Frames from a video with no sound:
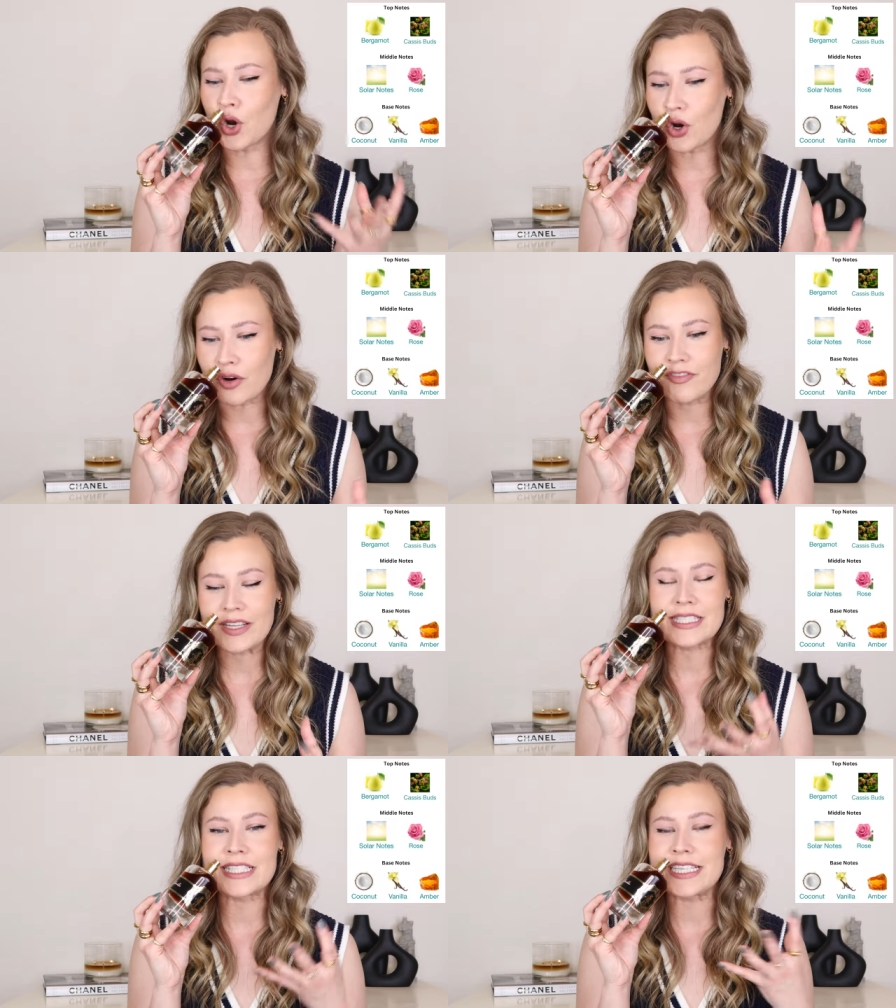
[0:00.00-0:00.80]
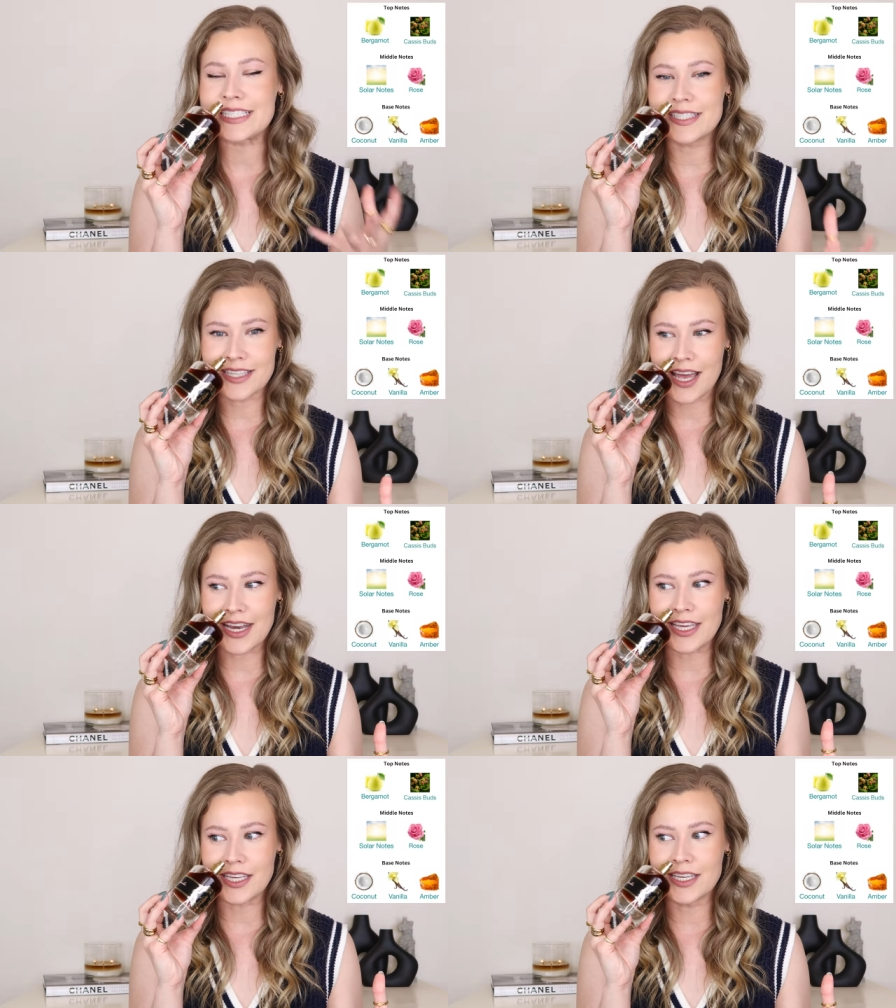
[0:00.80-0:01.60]
perfectly
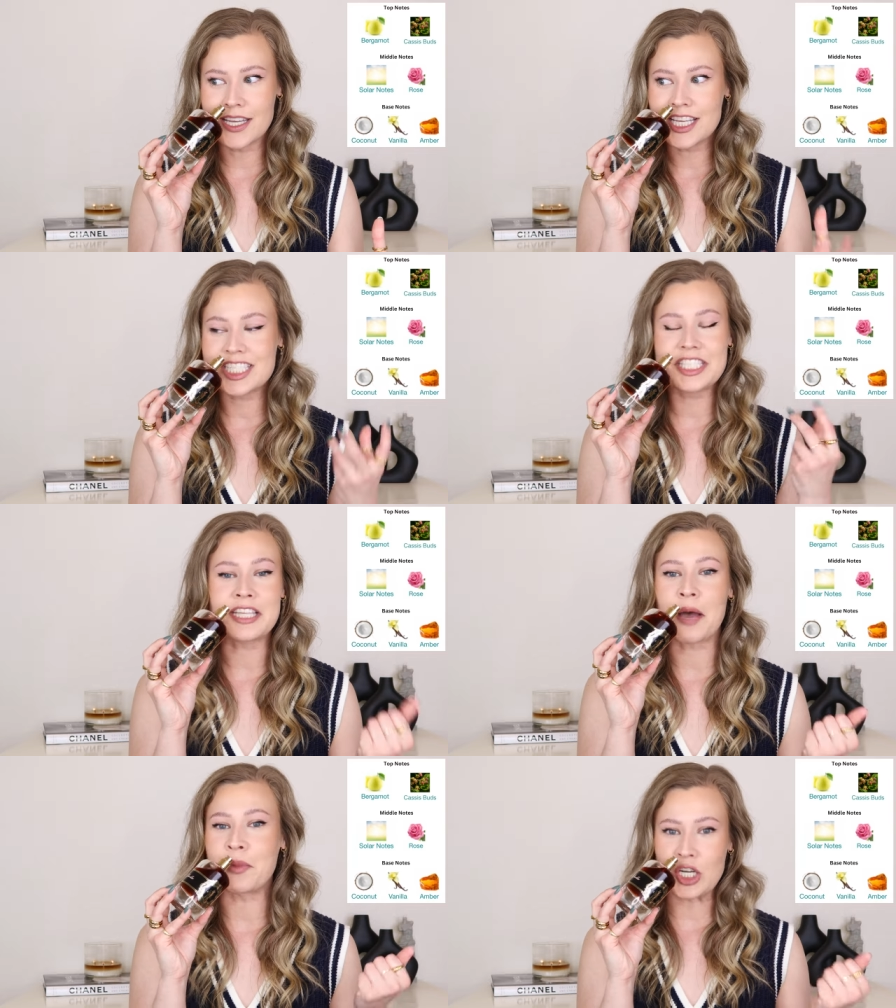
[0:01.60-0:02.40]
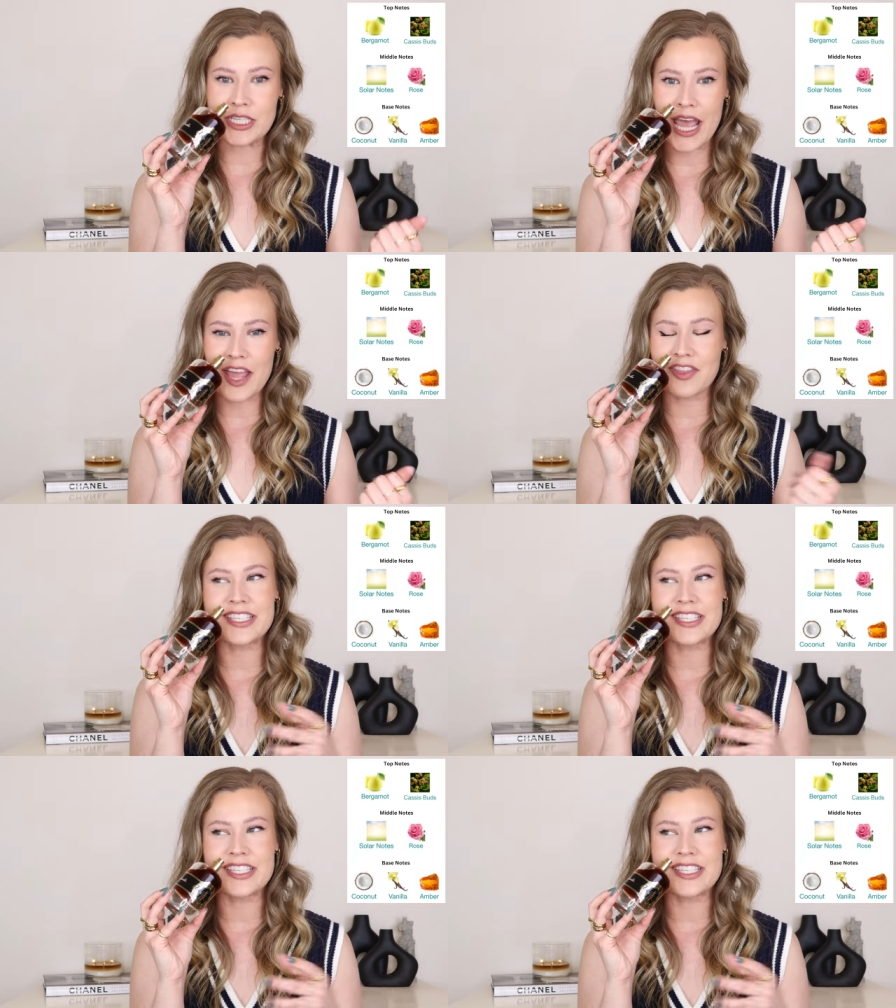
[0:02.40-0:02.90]
sunny summer day.